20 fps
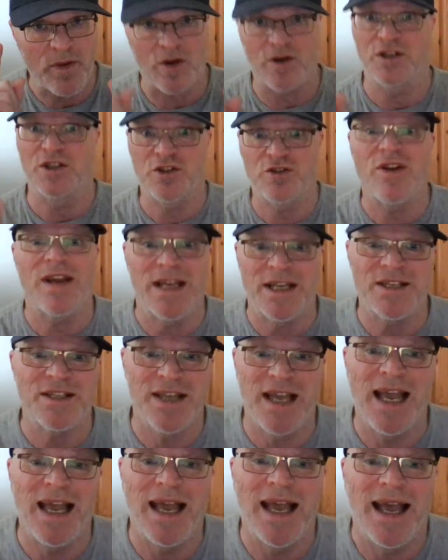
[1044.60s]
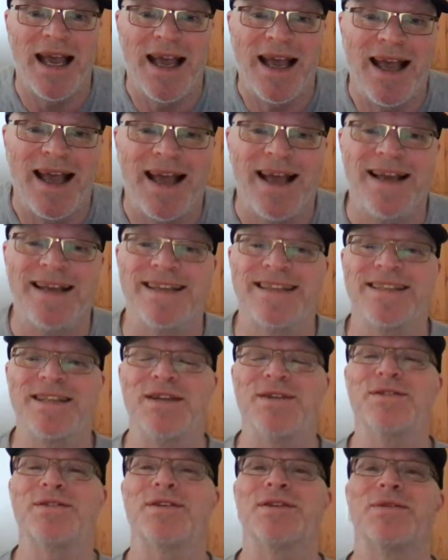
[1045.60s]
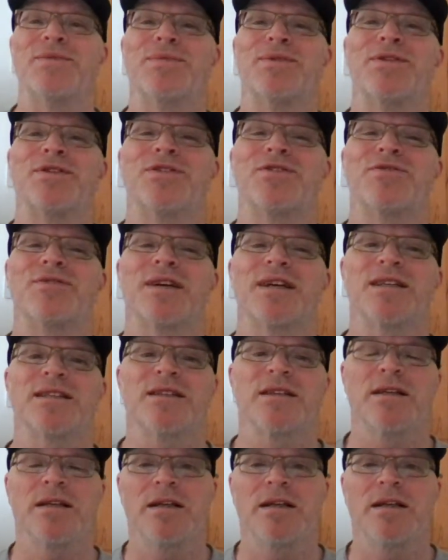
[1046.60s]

Stress. Using the word stress.